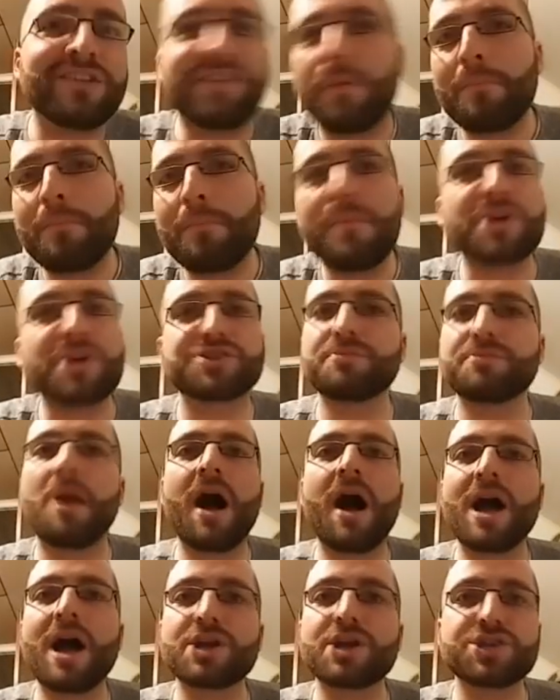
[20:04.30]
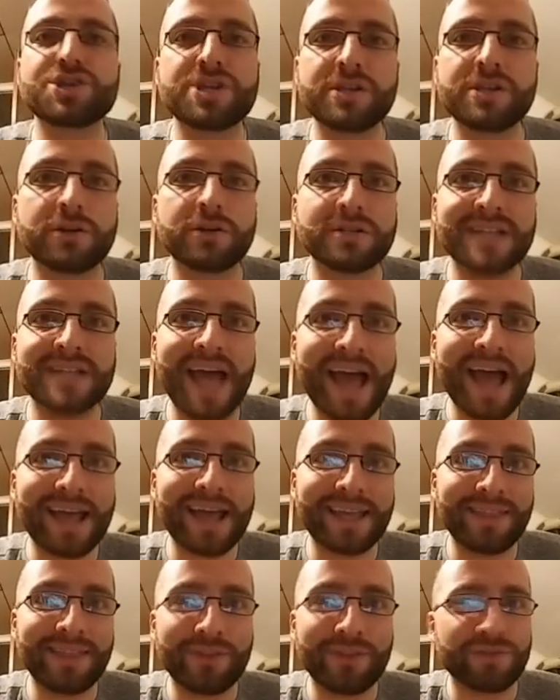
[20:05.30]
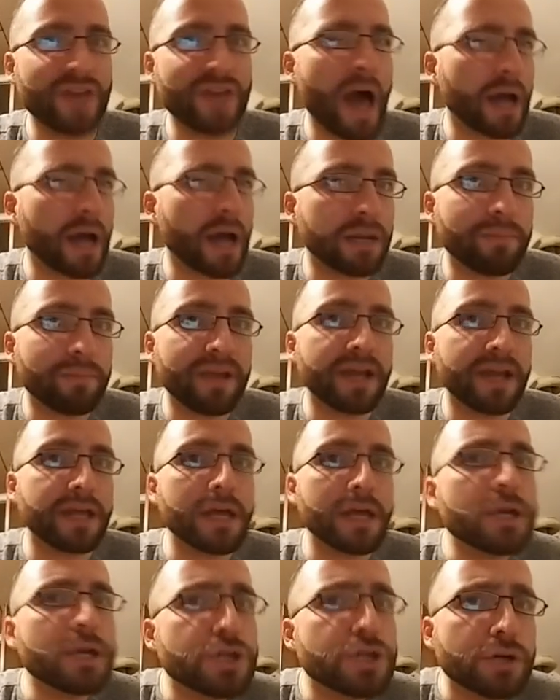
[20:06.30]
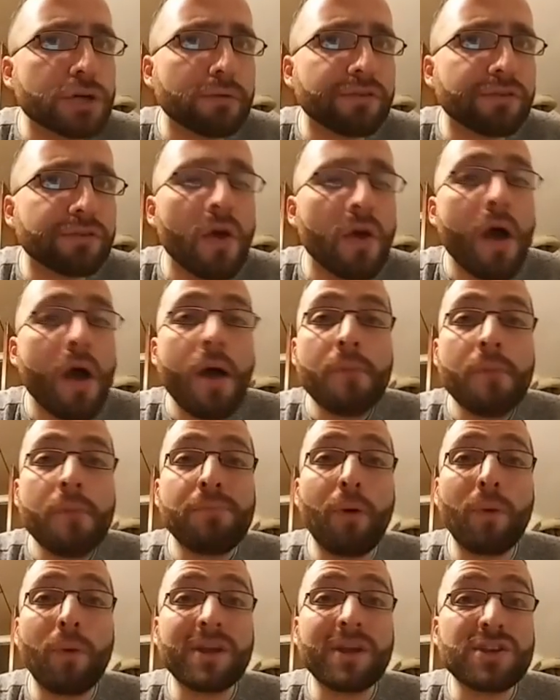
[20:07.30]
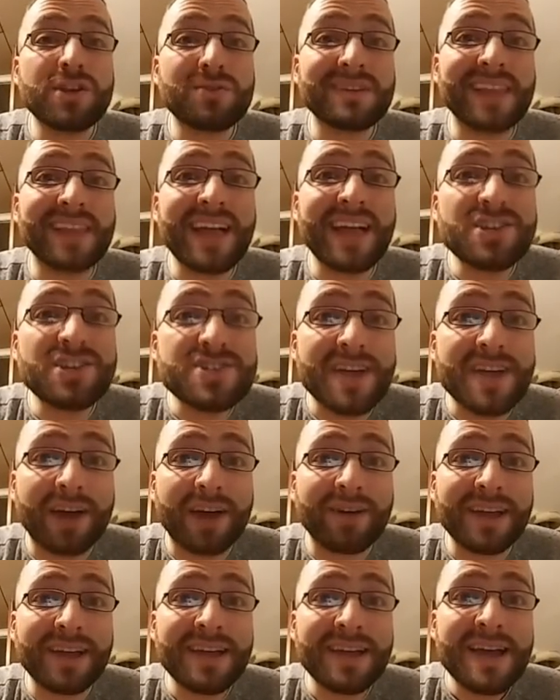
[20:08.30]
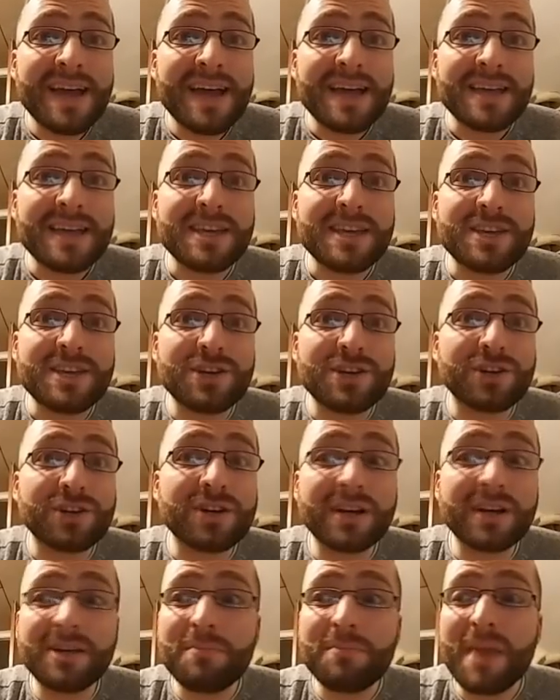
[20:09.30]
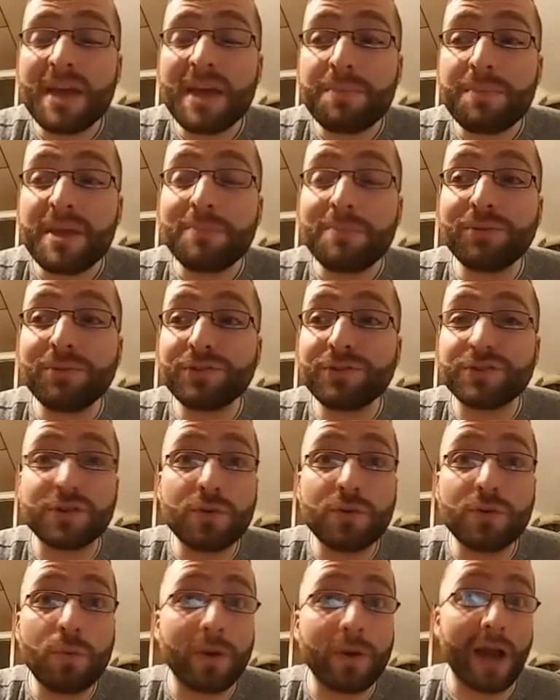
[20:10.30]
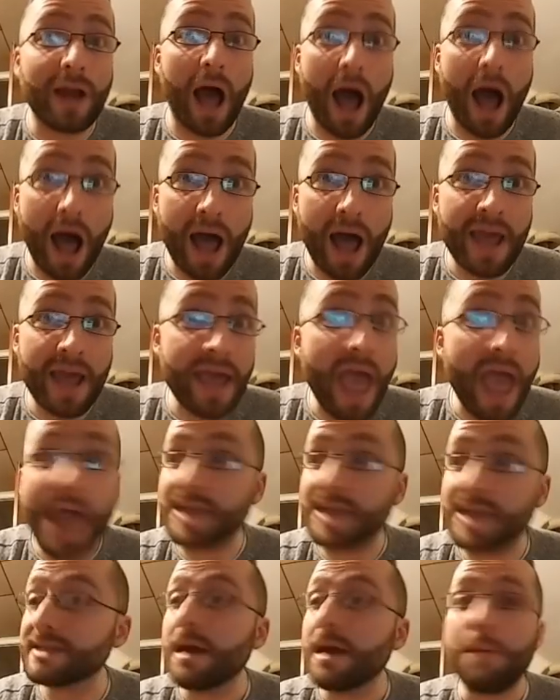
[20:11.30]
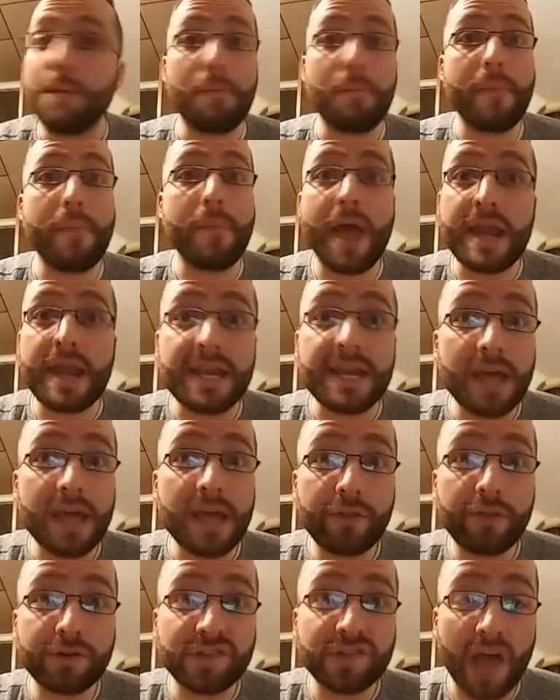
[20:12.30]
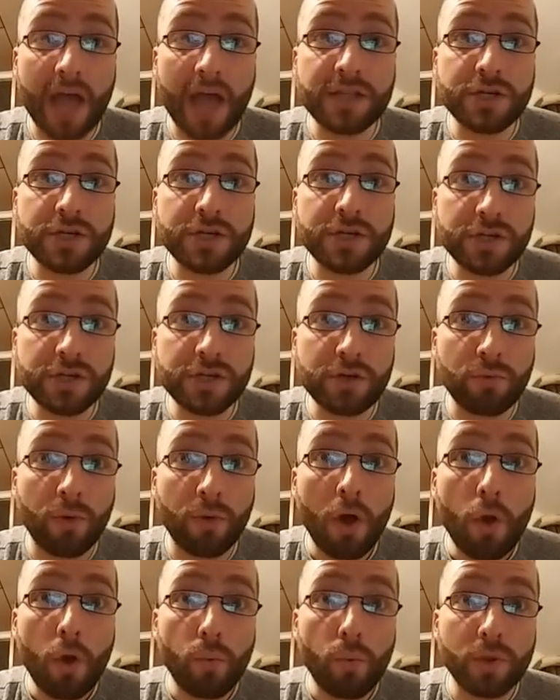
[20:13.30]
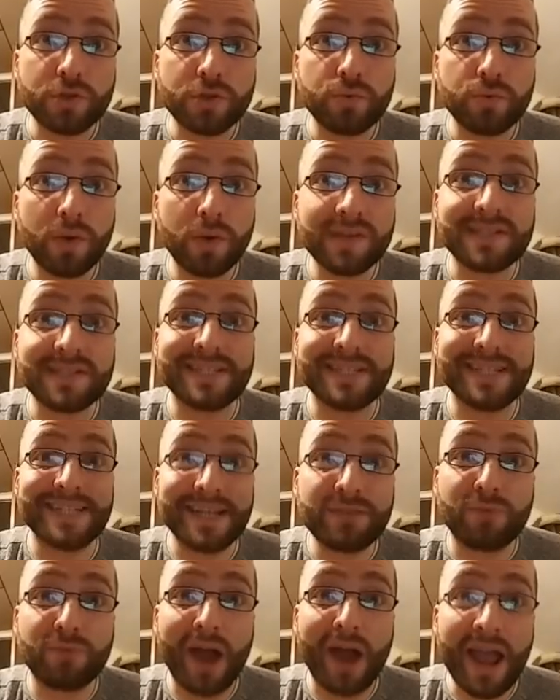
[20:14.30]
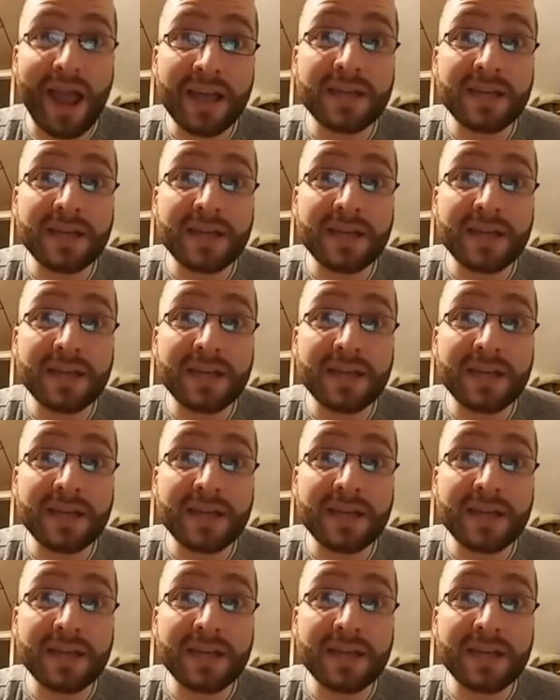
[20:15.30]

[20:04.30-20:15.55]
a mishmash in your deck, and there's not going to be any issues. But when you're in Legendary, you're going to make people do what I and many others had to do, which was D-rank